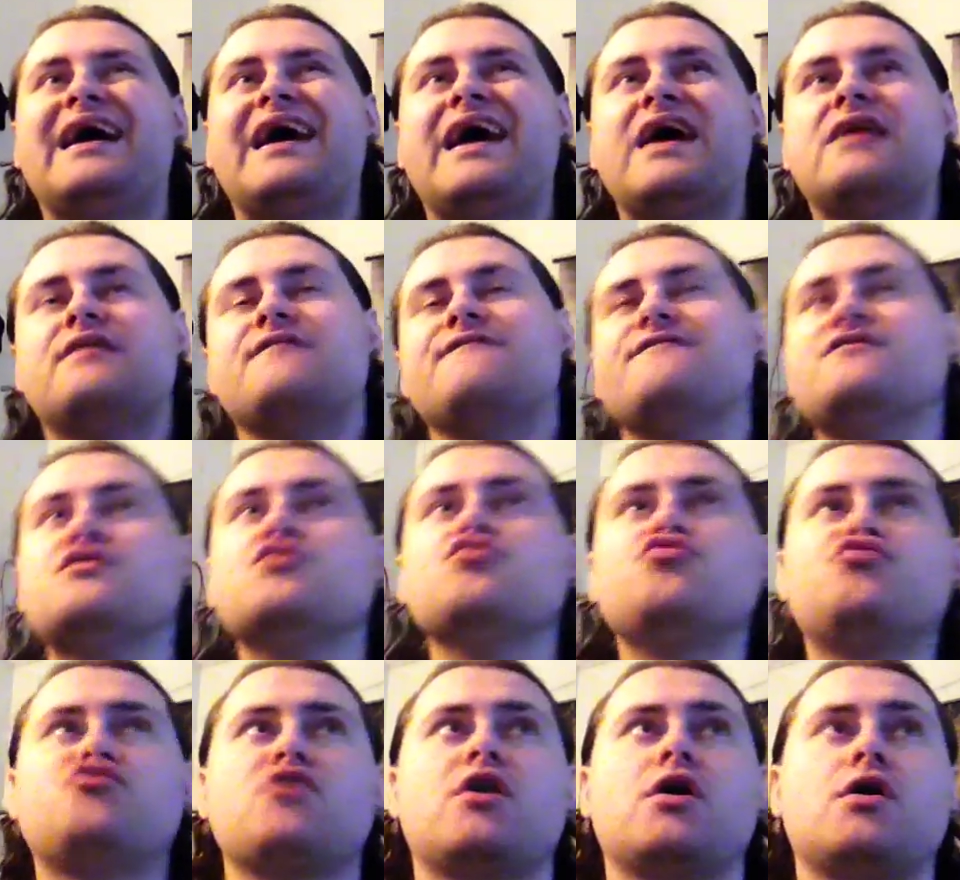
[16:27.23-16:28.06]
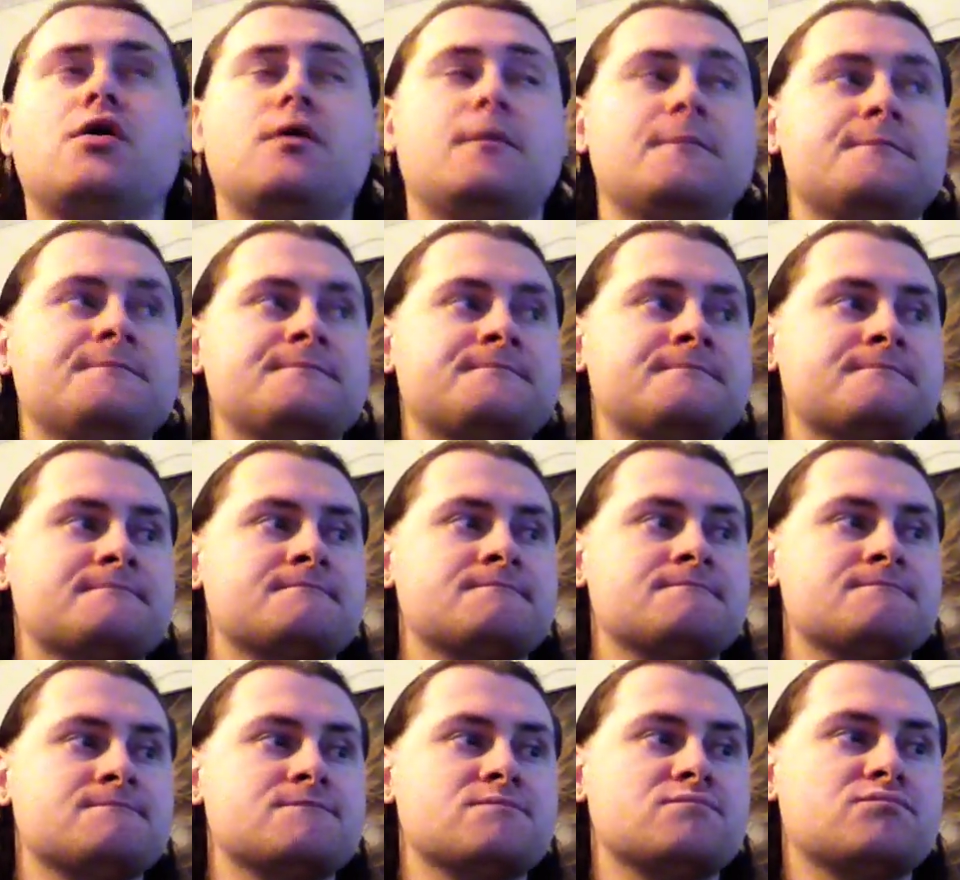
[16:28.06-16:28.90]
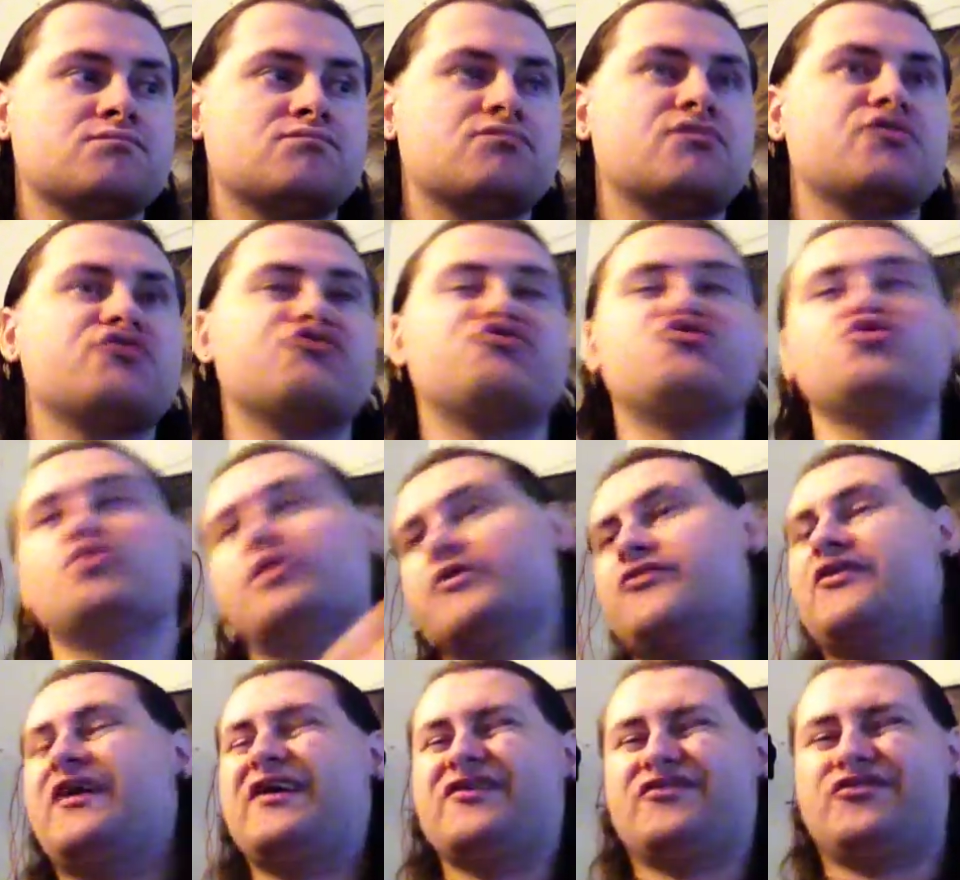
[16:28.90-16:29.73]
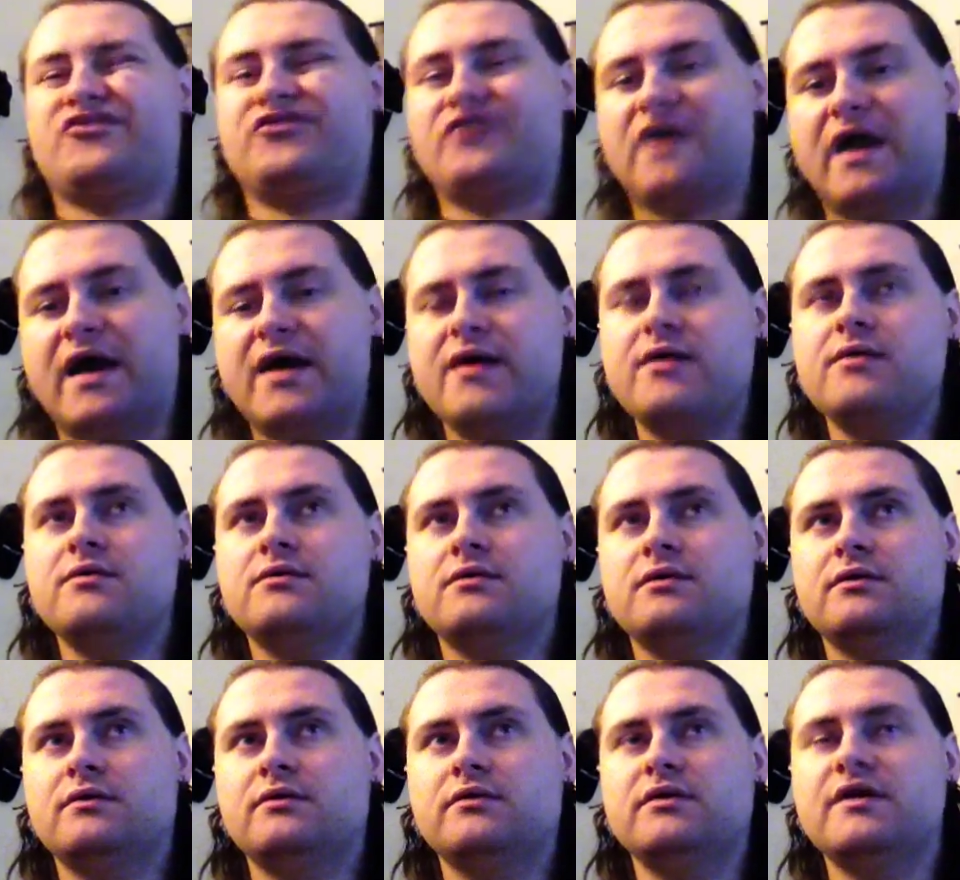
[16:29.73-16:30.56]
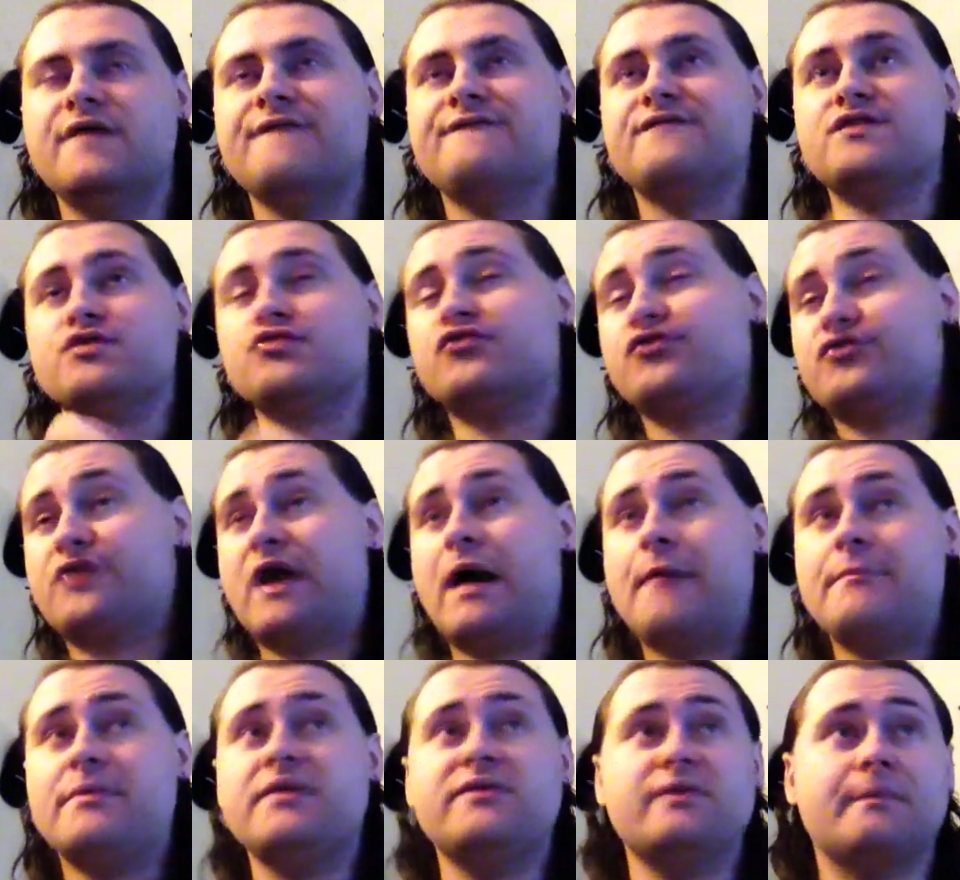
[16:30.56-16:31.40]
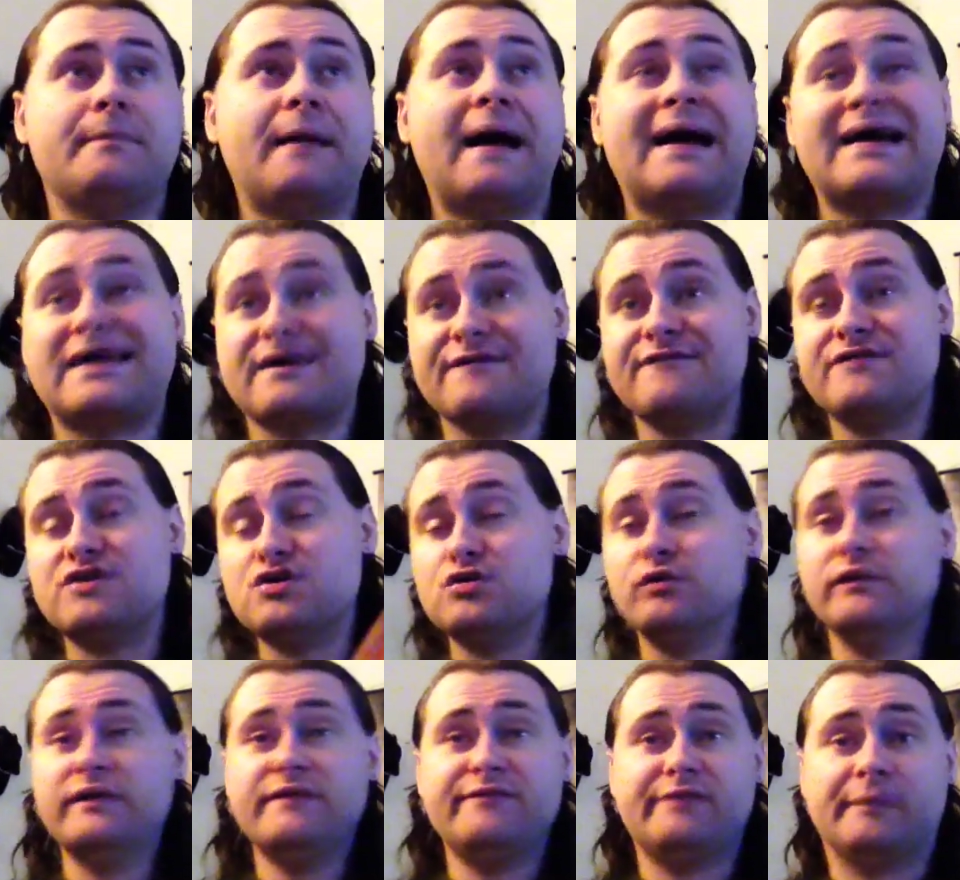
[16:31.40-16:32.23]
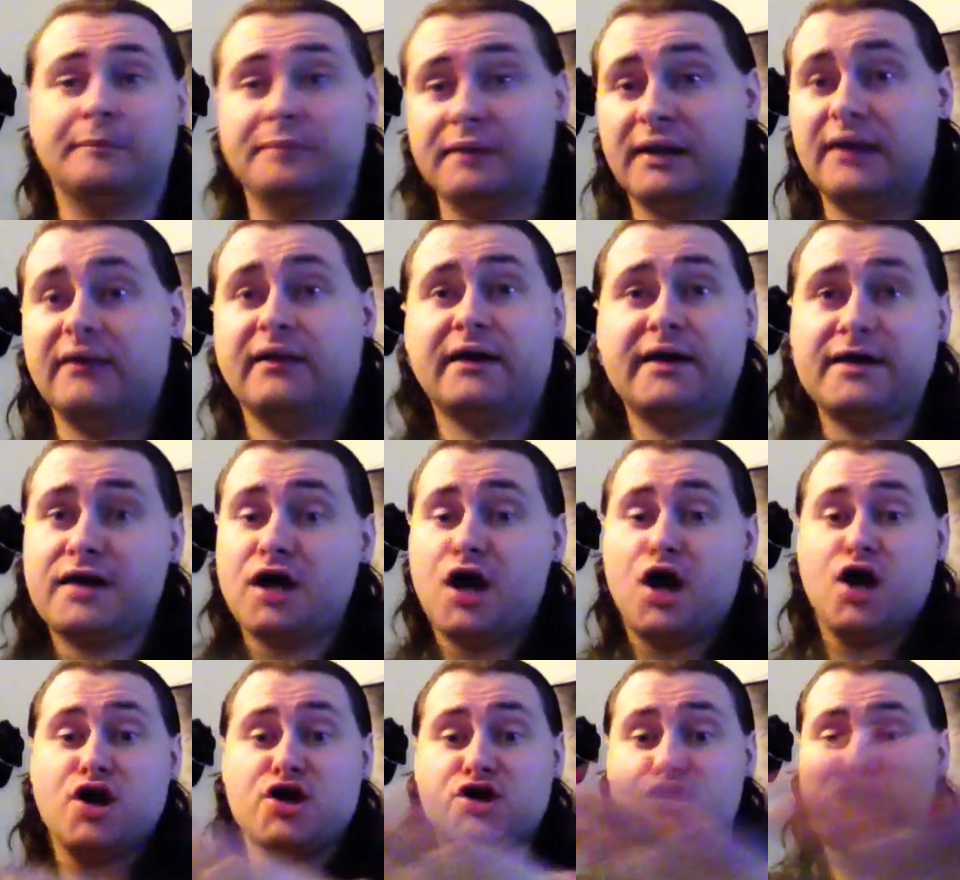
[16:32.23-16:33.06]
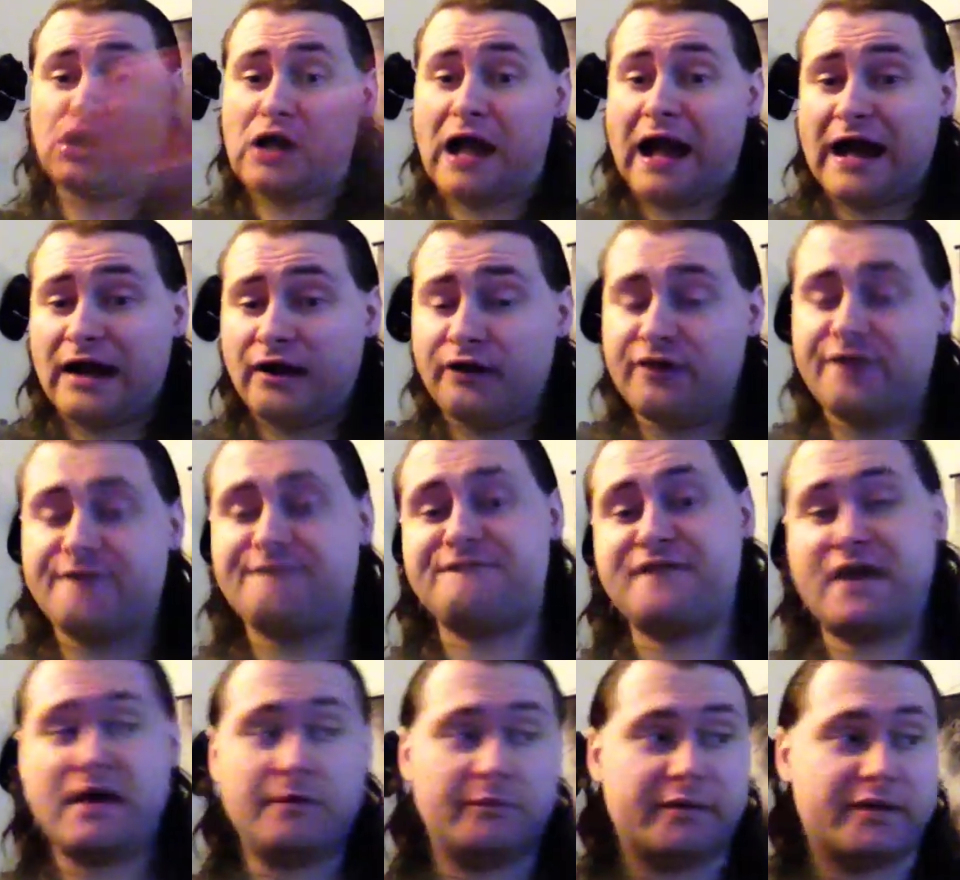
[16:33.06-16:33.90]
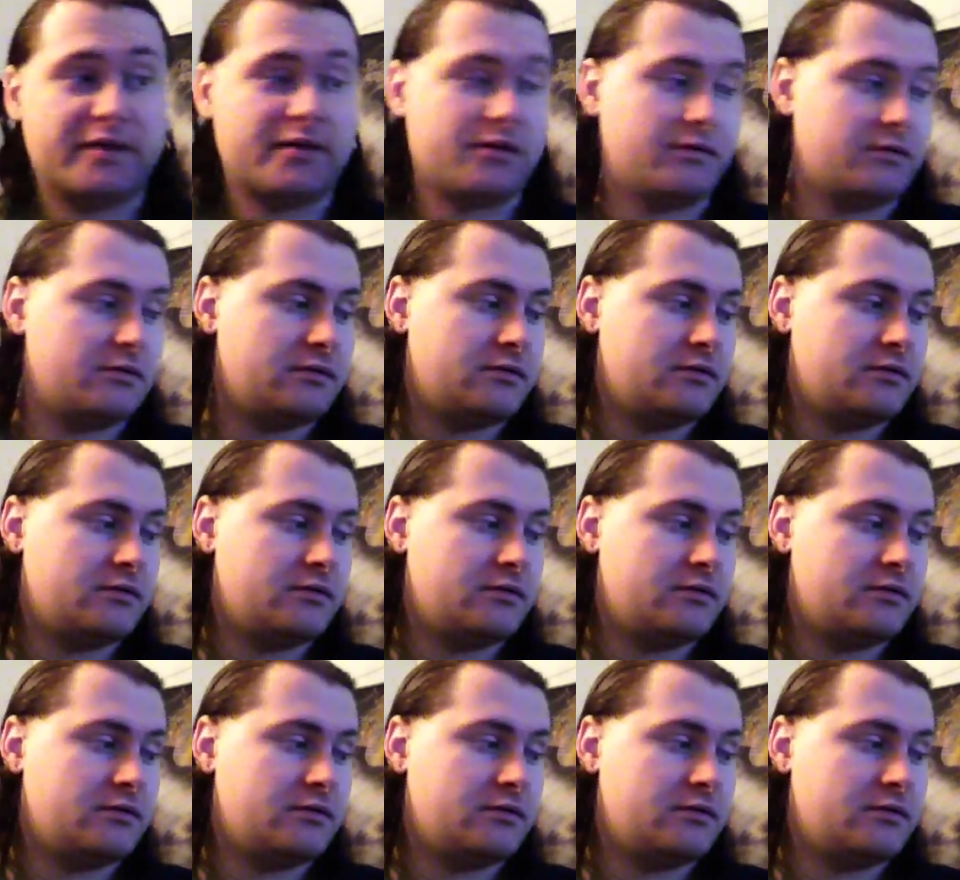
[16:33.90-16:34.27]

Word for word: and if you don't do as I say, if you stab me in the back, if you leave the bloodline, you're out of the family.